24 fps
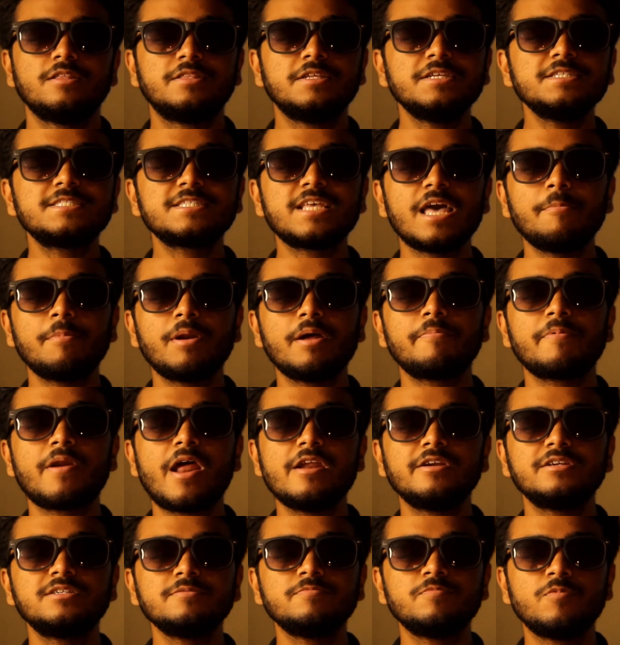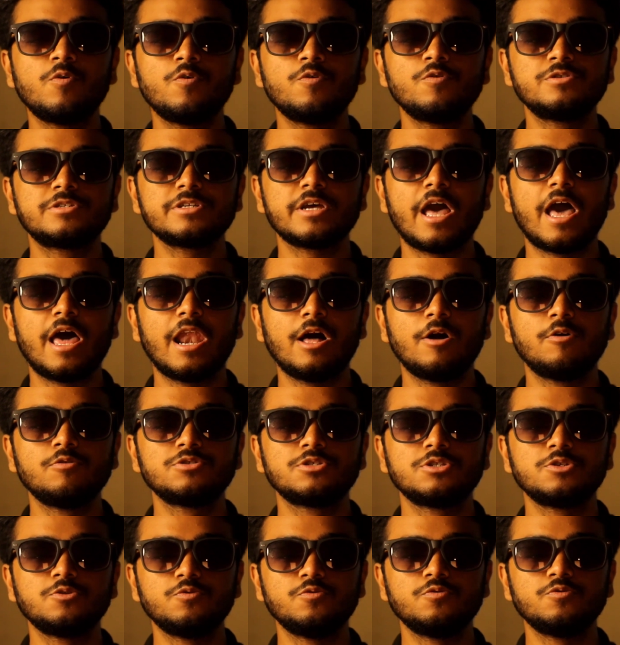This camera priority mode
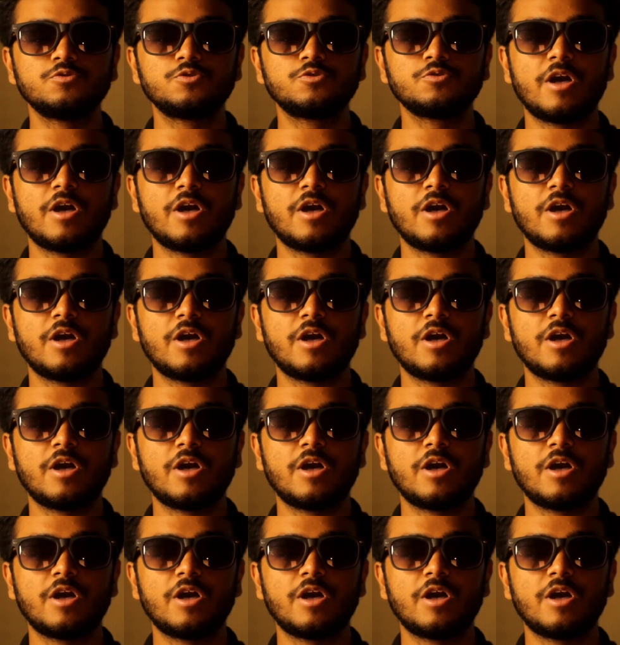allows you